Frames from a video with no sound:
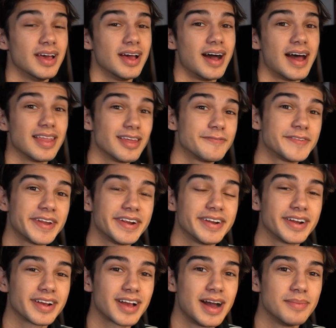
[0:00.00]
I'd love to hear
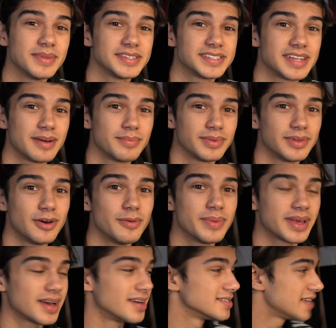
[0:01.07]
your comments down below,
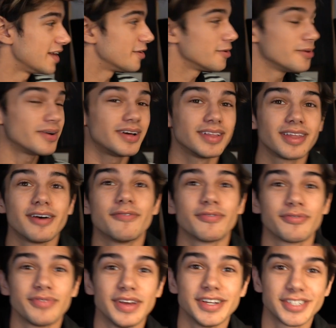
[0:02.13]
because I know you all love
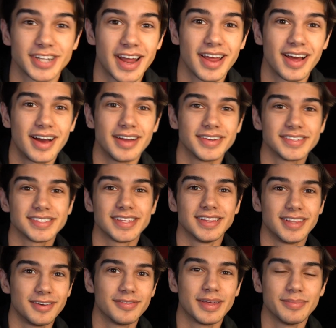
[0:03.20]
fish, and I honestly
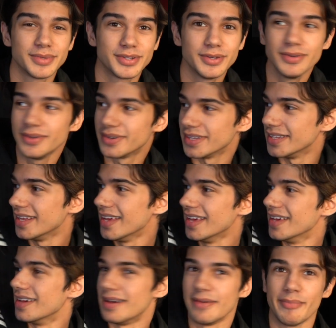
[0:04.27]
love them too. You can,
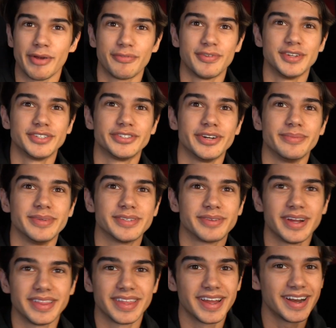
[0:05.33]
my fish room is
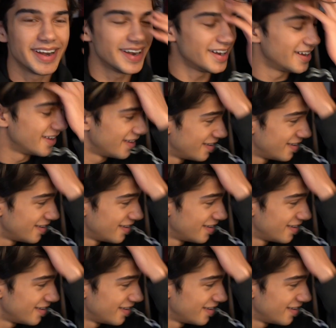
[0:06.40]
right there.